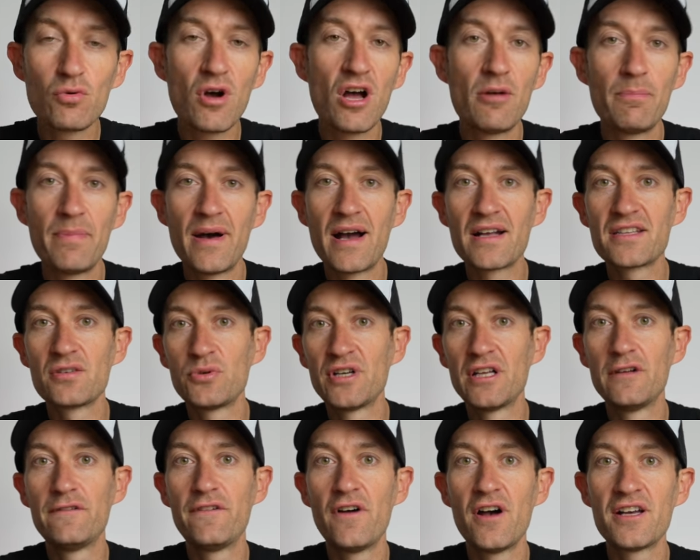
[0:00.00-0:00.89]
right back to when
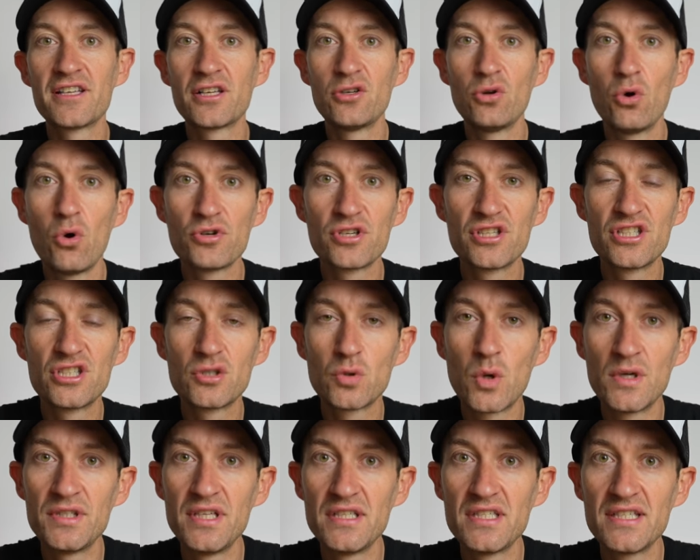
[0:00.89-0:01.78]
it first launched
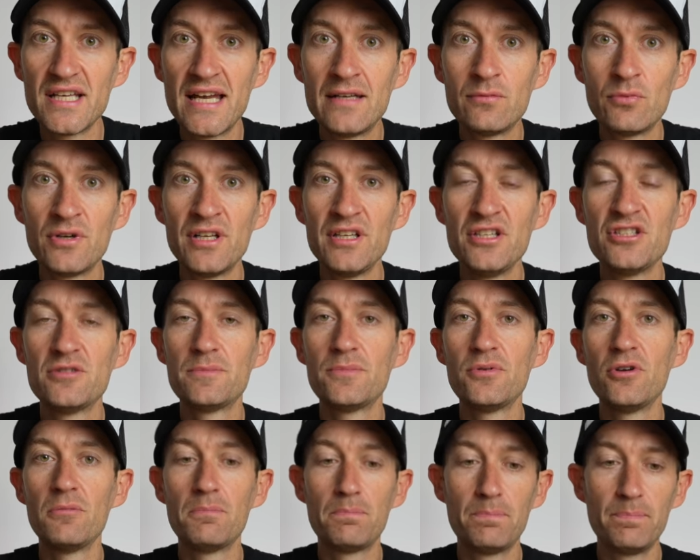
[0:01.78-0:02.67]
2010 when they used to
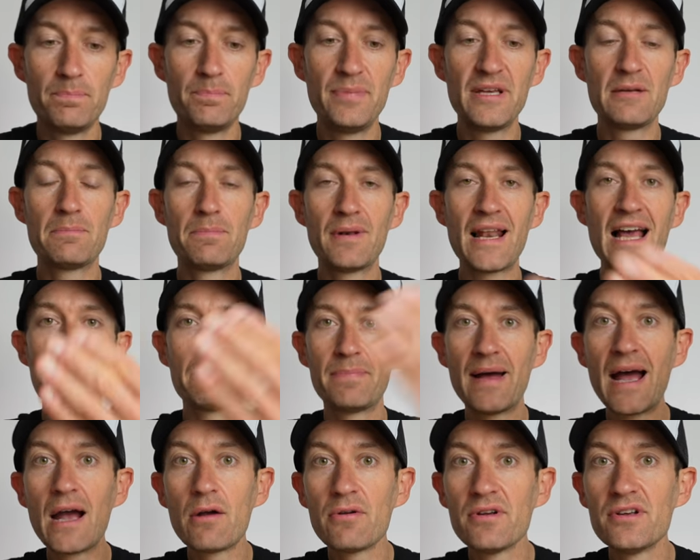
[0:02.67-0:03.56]
put big black
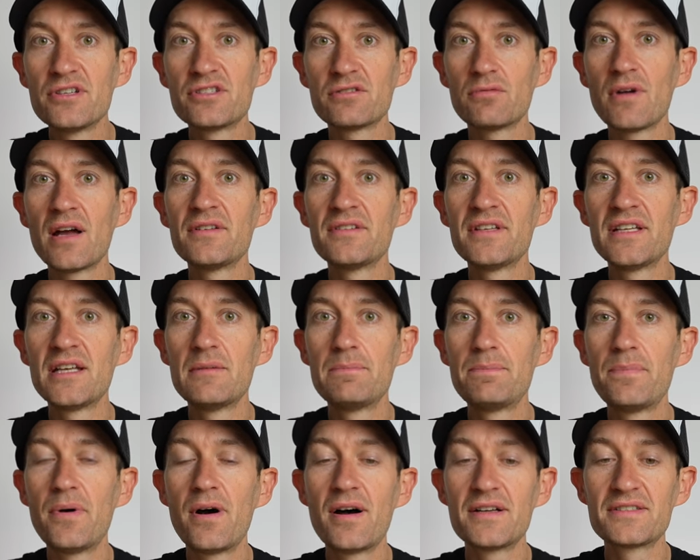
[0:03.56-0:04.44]
barriers around their
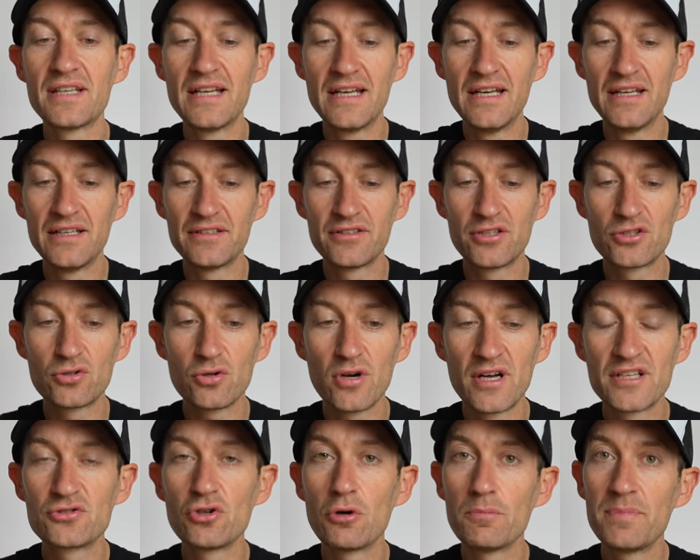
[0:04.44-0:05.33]
bus to try
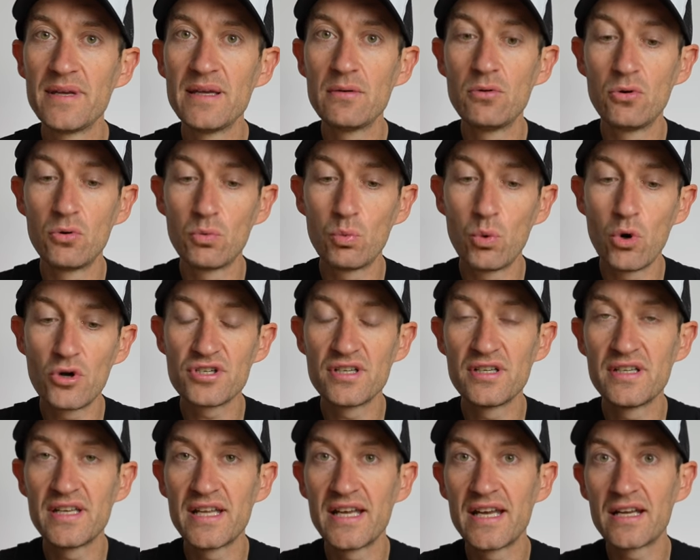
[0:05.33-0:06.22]
and stop people
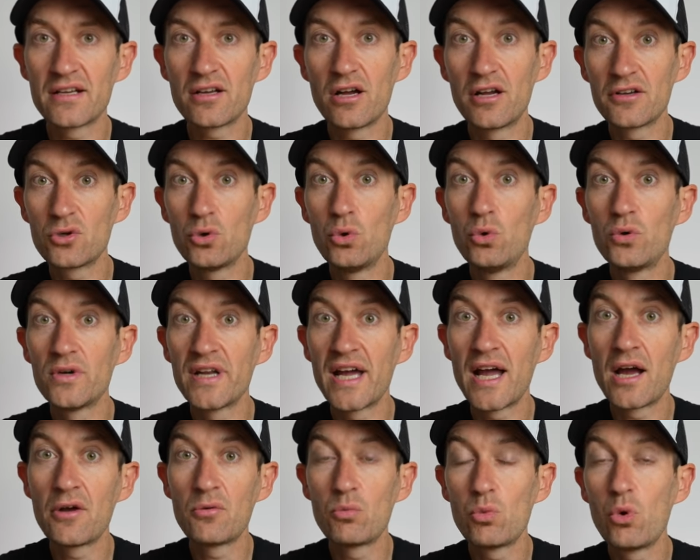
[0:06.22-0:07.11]
watching their kind of cool
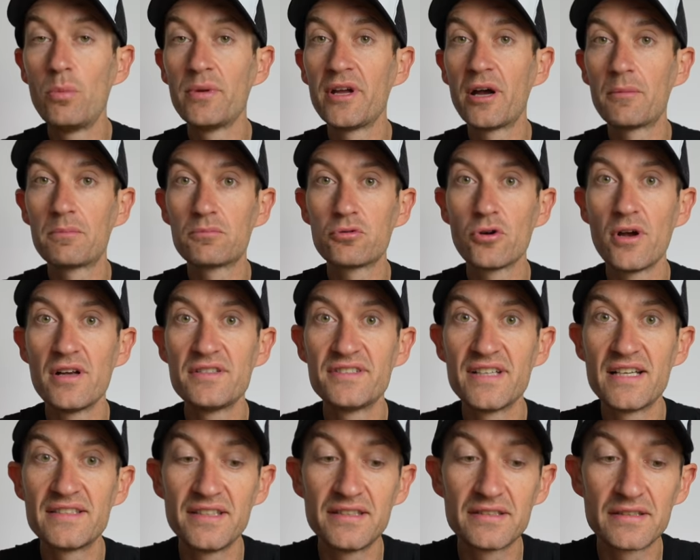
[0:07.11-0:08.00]
down, warming up
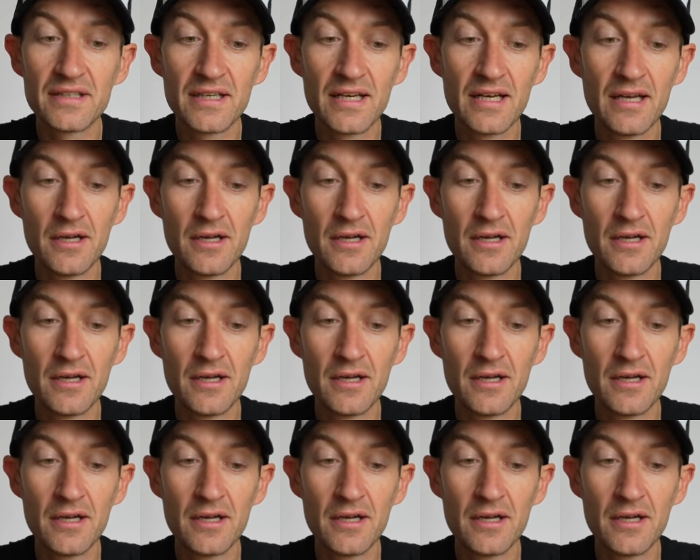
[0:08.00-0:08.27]
processes.